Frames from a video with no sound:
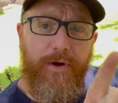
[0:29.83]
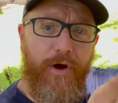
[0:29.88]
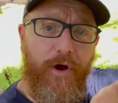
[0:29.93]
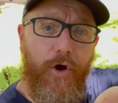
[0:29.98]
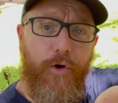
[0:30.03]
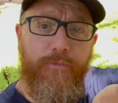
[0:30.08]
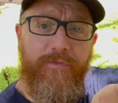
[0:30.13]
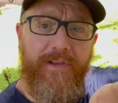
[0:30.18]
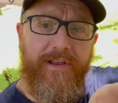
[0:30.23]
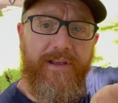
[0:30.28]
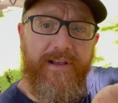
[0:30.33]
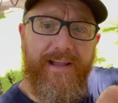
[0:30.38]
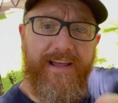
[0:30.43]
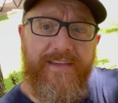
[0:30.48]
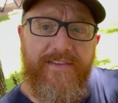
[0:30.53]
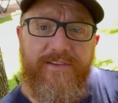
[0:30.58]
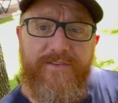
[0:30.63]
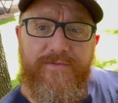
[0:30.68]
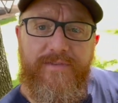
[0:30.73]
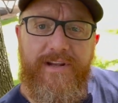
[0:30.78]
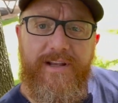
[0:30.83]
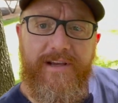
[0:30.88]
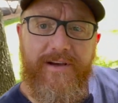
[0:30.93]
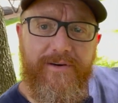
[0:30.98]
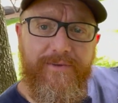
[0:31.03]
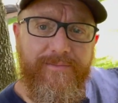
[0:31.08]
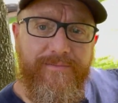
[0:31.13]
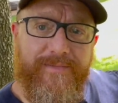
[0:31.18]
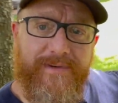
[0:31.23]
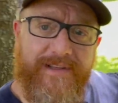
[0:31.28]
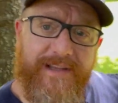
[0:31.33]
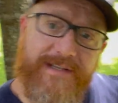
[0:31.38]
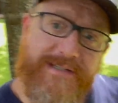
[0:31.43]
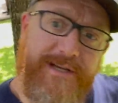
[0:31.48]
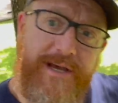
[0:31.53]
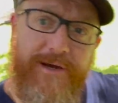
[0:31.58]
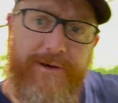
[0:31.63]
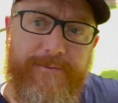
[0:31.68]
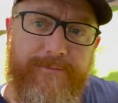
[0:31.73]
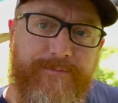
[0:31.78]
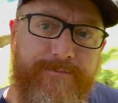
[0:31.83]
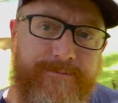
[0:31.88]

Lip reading: Hopefully you like this video. Let's go.